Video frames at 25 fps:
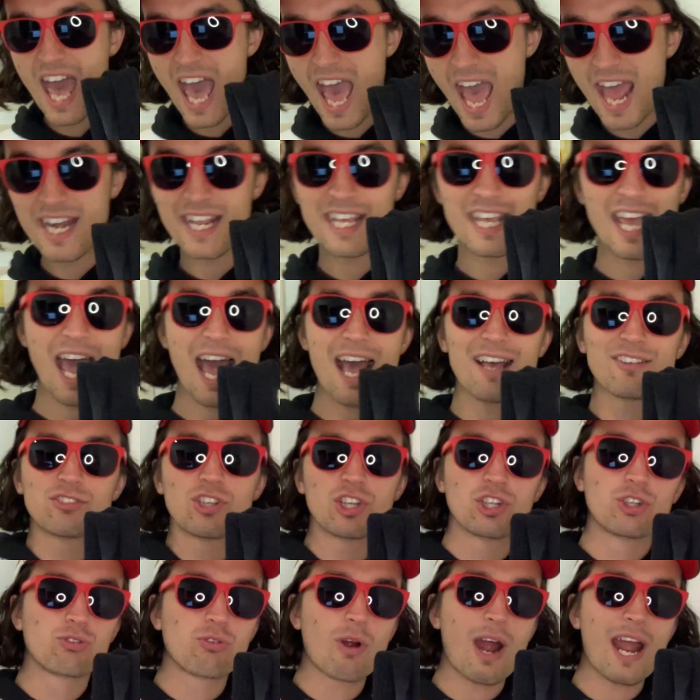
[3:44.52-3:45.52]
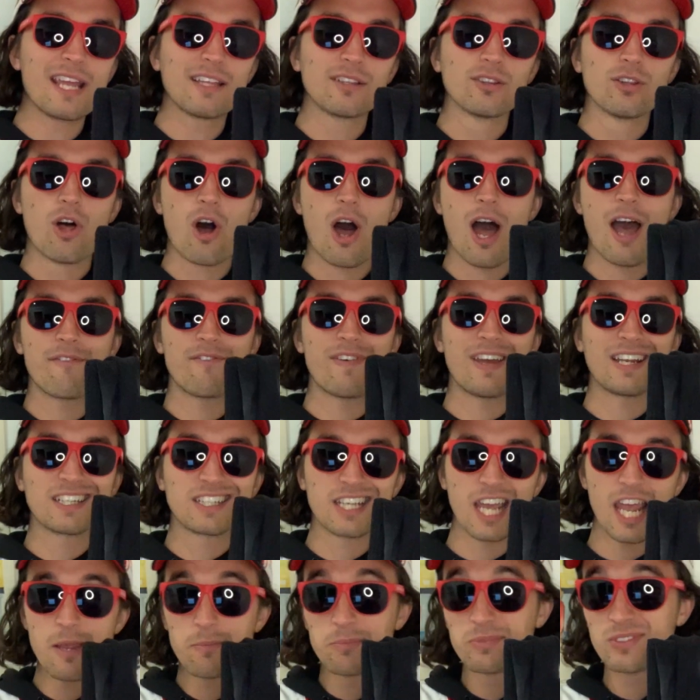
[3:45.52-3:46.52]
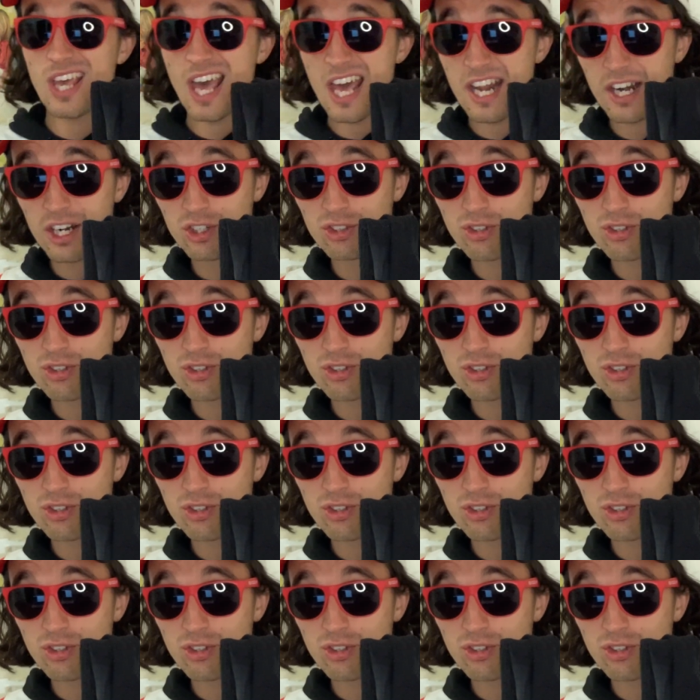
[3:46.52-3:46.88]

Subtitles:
and he has a great life and keeps out of